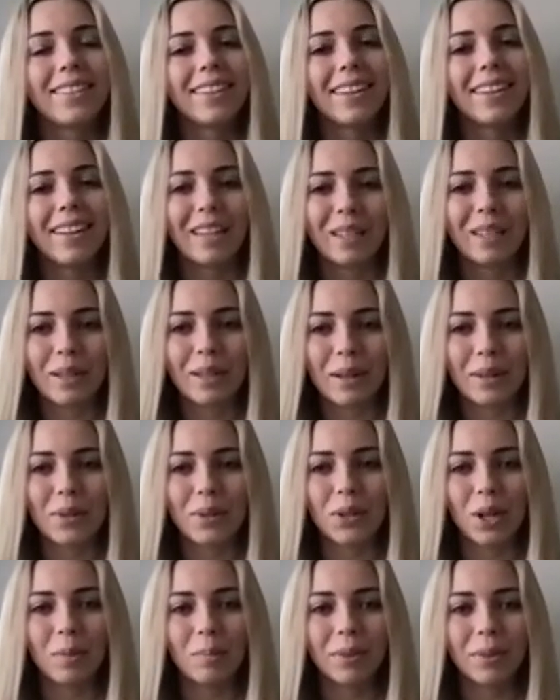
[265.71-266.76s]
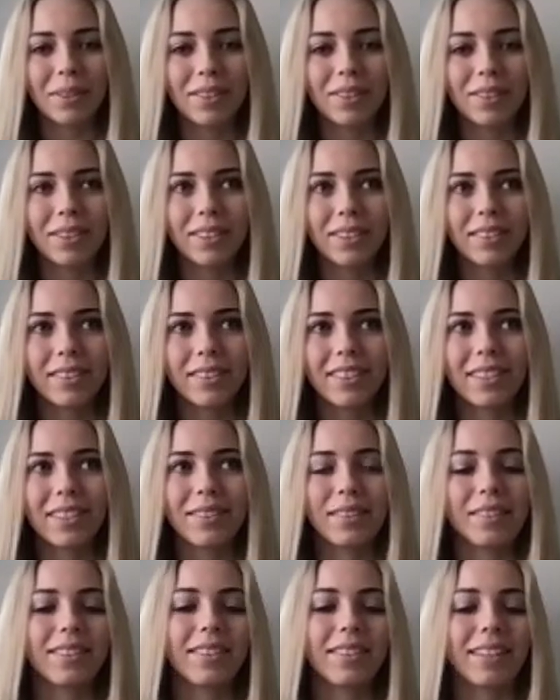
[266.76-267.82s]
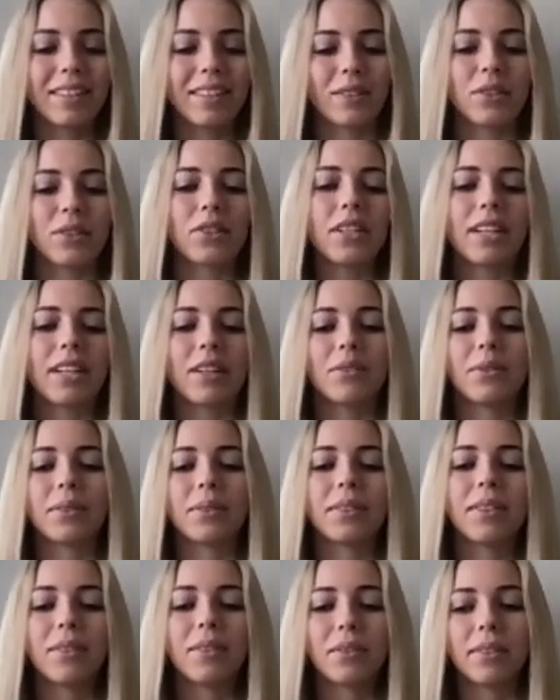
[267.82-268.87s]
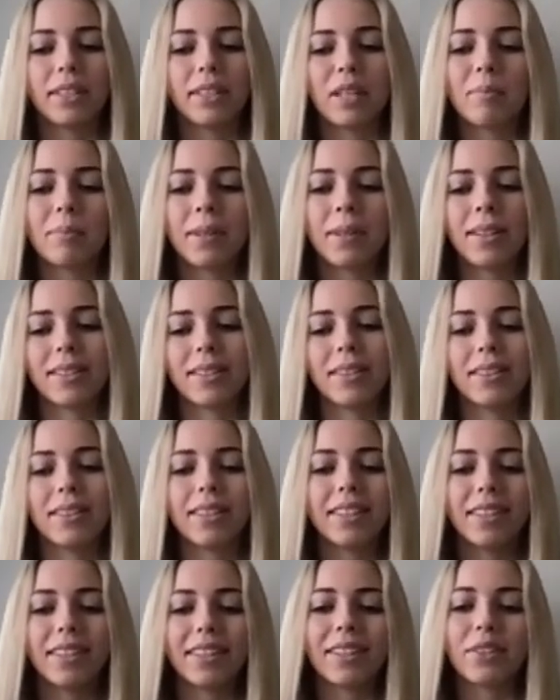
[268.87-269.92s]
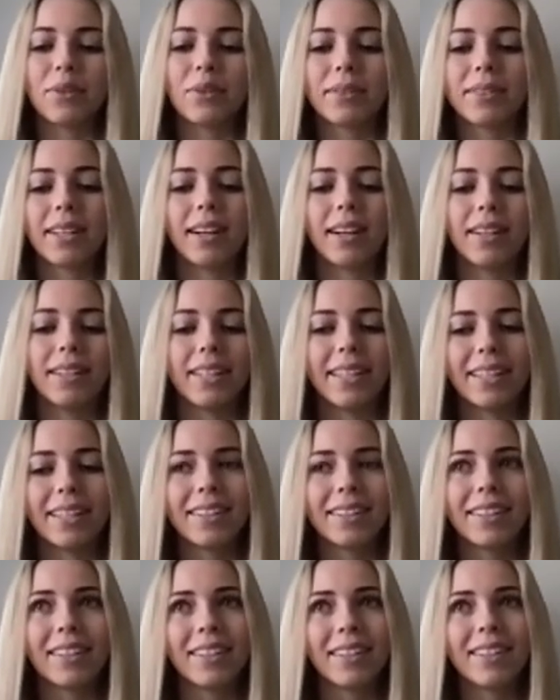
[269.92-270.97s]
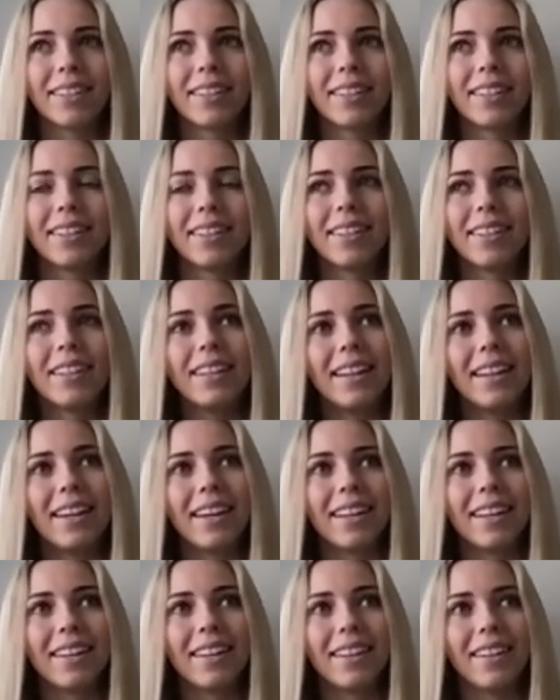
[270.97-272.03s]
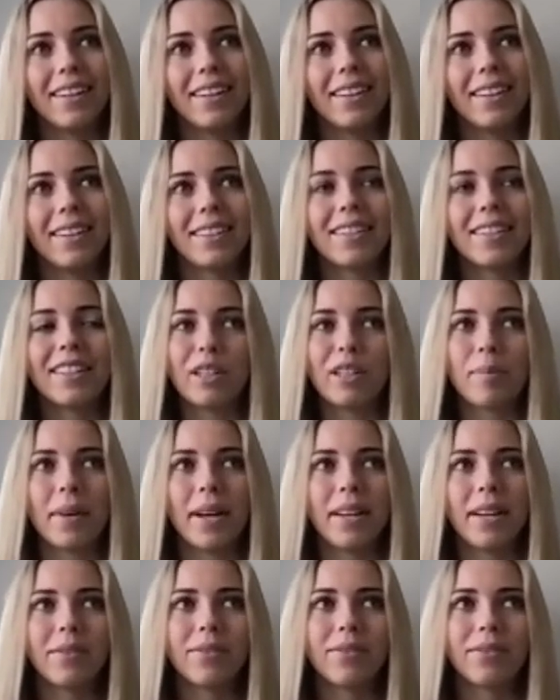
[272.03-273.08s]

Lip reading: I like saw the job position because I was just like searching outdoor industry companies and looking at who was hiring. And they had the CMF.